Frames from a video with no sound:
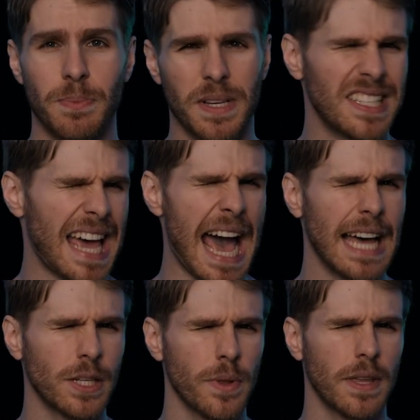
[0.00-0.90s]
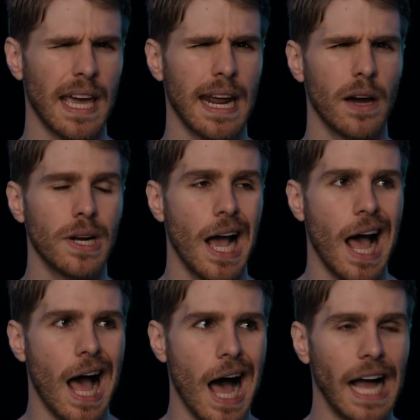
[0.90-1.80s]
because as with Get Out,
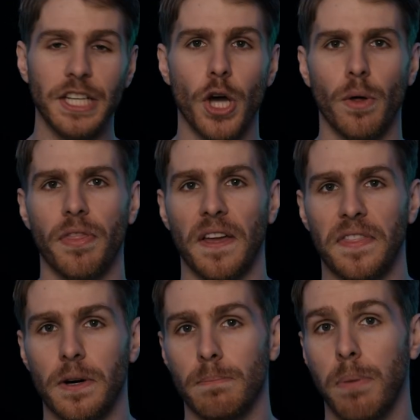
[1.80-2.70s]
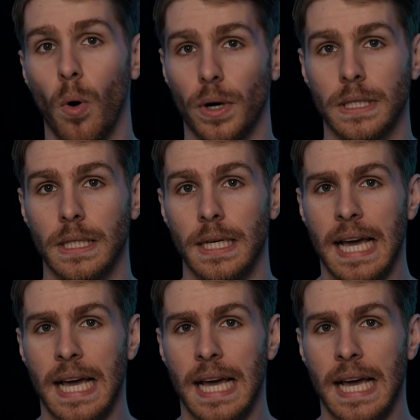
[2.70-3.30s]
I don't think they're important.